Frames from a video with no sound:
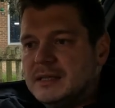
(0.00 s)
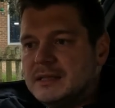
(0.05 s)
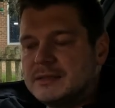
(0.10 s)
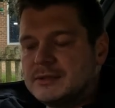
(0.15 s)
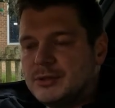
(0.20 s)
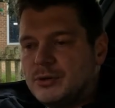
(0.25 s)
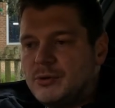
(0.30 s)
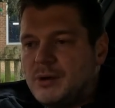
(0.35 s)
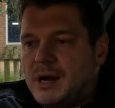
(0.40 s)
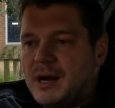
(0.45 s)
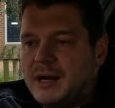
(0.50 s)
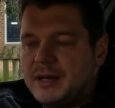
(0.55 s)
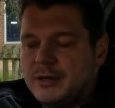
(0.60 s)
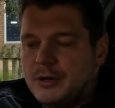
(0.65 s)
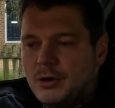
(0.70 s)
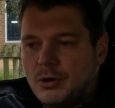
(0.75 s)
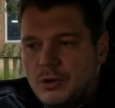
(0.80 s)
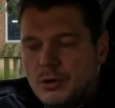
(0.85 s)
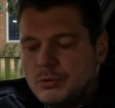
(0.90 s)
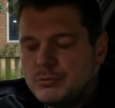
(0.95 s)
So I
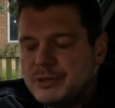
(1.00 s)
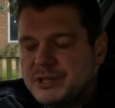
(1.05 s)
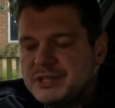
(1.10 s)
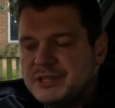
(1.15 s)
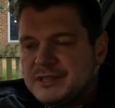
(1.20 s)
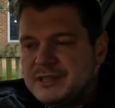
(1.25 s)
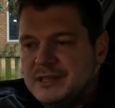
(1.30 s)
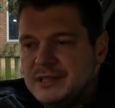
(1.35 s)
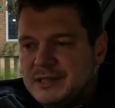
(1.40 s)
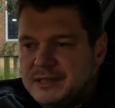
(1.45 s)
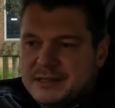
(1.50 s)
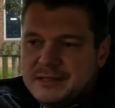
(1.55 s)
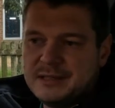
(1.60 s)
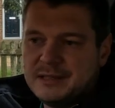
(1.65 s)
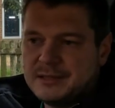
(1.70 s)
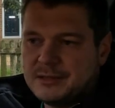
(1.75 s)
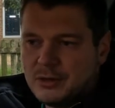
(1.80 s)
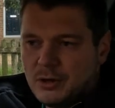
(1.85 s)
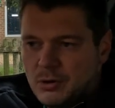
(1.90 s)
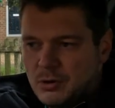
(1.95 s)
already
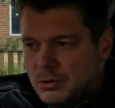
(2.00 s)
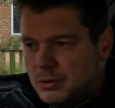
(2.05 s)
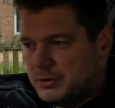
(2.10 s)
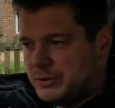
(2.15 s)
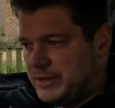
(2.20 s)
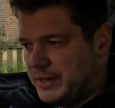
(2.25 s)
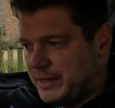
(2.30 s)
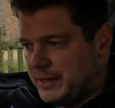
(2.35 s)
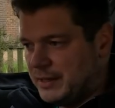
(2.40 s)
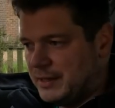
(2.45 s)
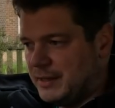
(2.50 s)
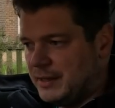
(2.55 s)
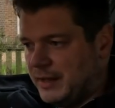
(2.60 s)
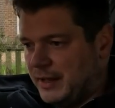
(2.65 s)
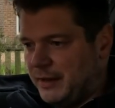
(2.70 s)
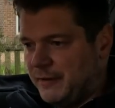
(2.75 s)
deleted all the